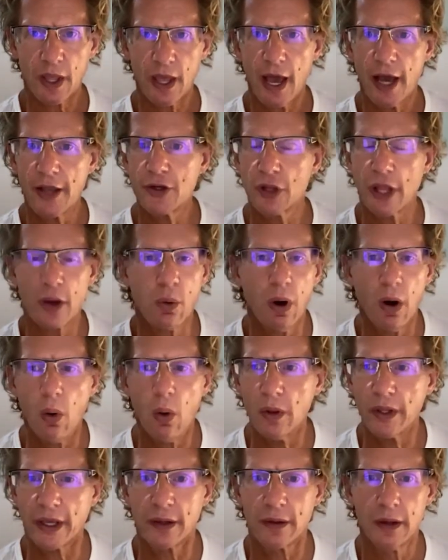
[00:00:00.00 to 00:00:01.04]
And you're like,
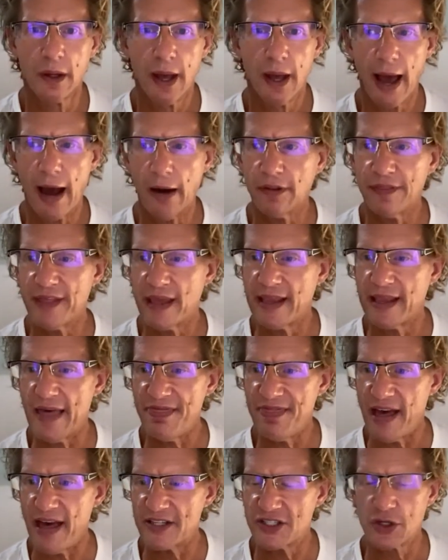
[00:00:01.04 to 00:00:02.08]
holy, how did they
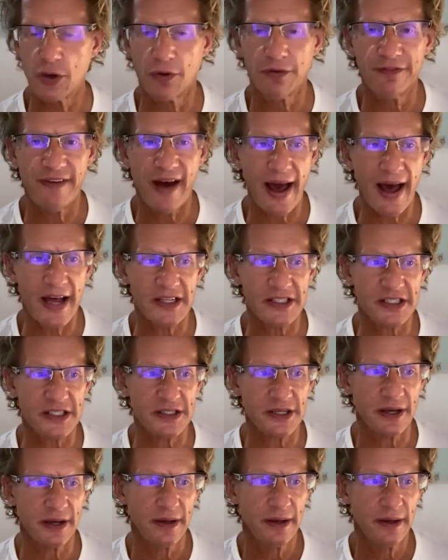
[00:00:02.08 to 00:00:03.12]
get that so
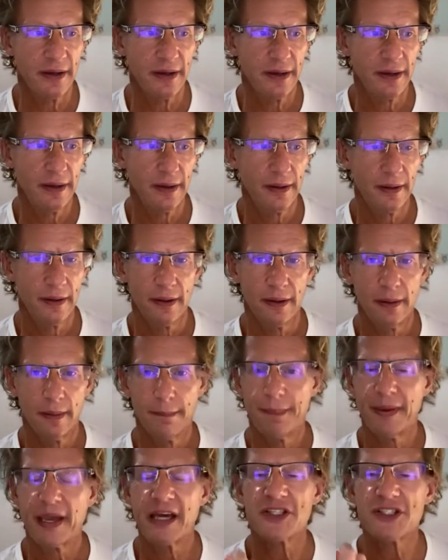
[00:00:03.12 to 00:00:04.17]
fast?
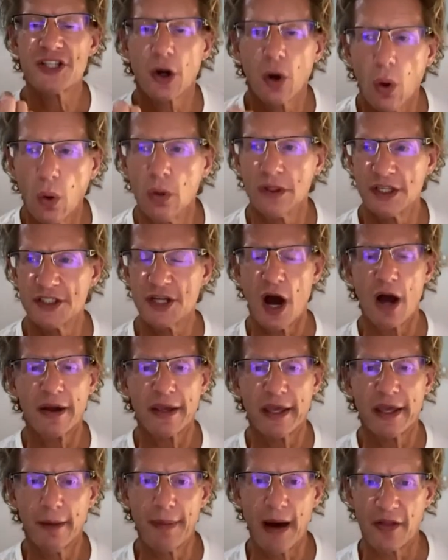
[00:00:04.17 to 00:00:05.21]
Because they're only
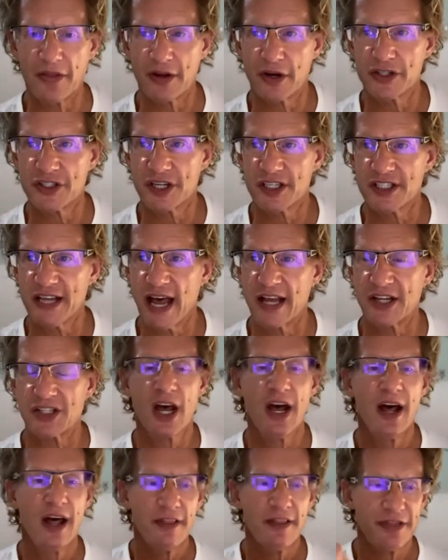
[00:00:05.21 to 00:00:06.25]
talking about their success.
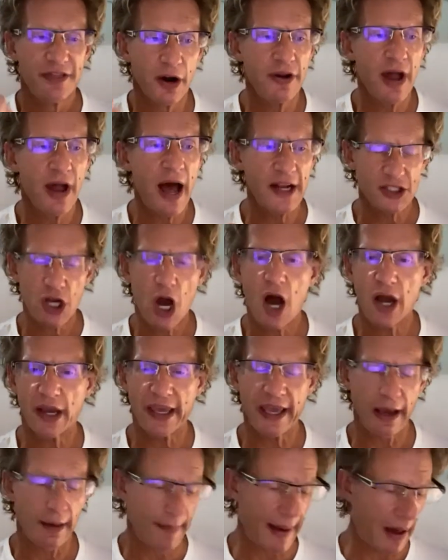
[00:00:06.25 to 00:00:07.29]
They're not
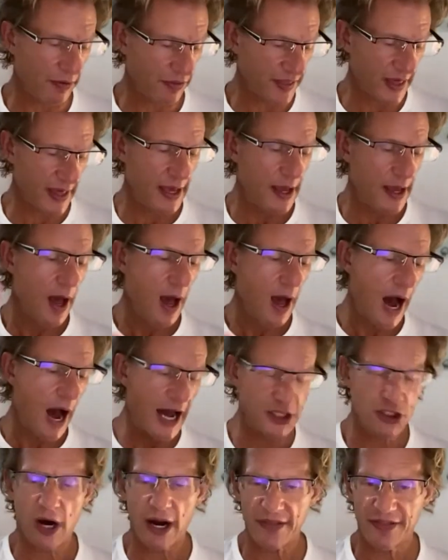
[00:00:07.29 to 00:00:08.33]
talking about I
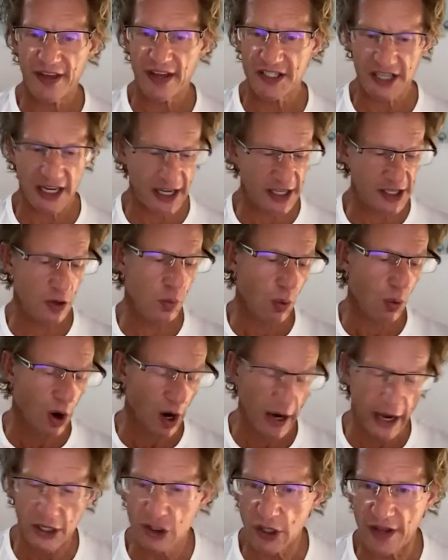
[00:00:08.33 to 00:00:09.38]
tried this and it didn't
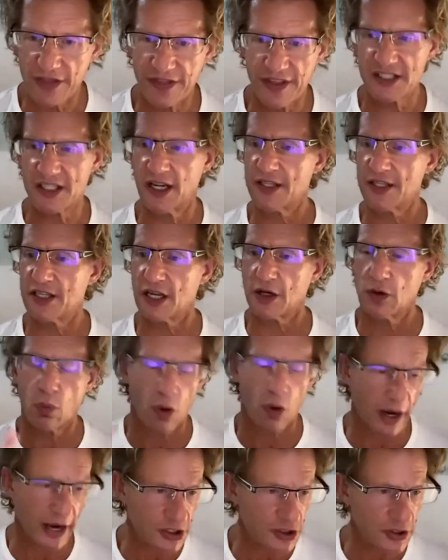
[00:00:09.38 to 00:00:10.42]
work. I tried this and it didn't
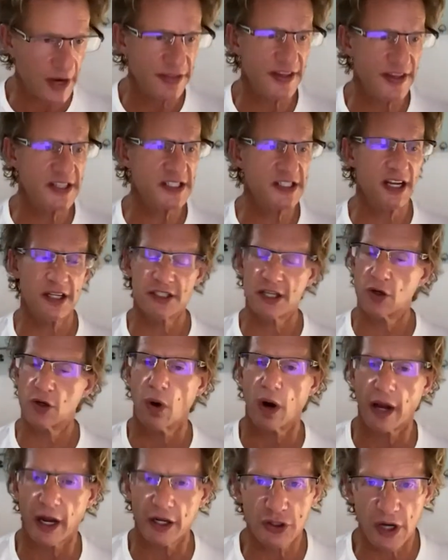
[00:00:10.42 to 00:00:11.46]
work. I tried this and it didn't
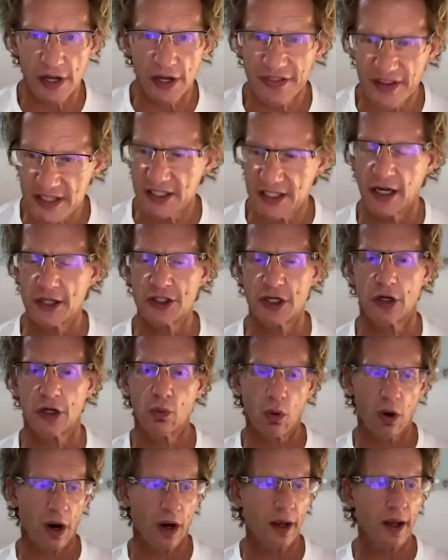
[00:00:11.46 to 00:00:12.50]
work. I tried this and it didn't
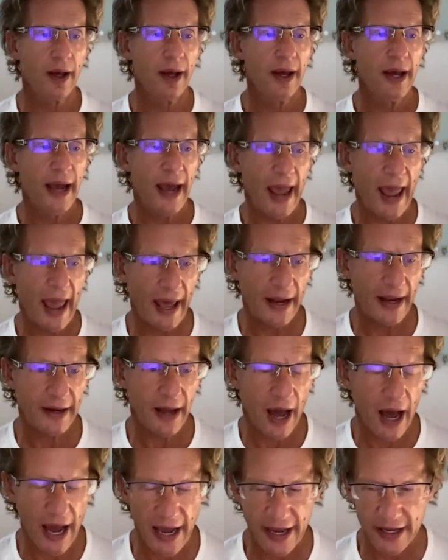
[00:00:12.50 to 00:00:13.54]
work. And
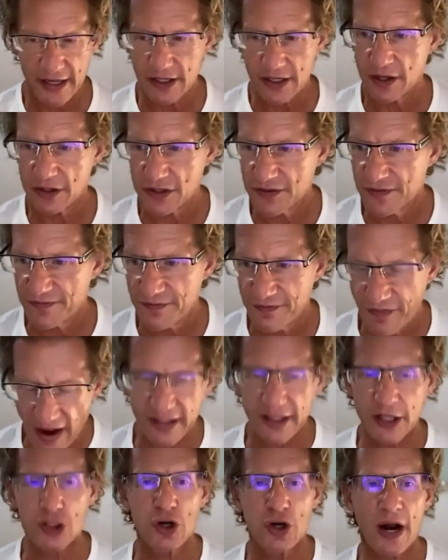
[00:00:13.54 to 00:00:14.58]
I
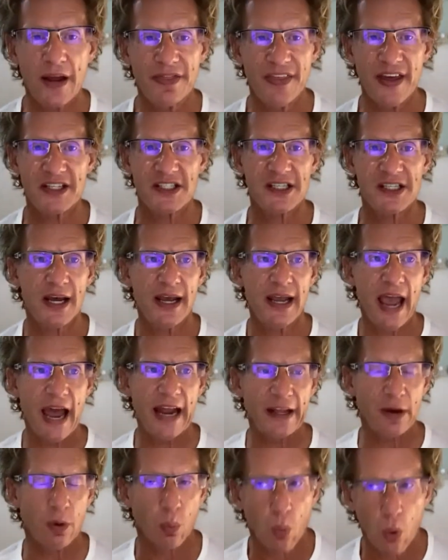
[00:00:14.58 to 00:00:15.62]
finally tried this
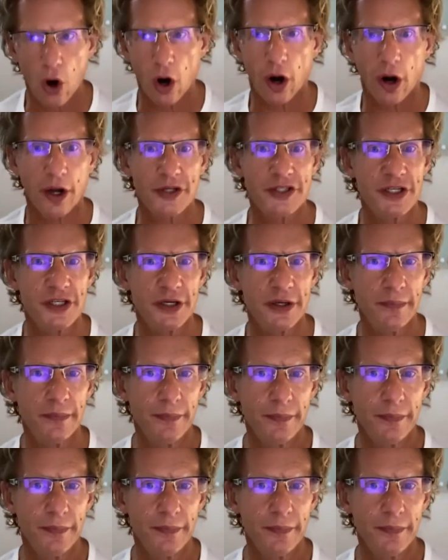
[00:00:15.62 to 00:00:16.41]
and it worked.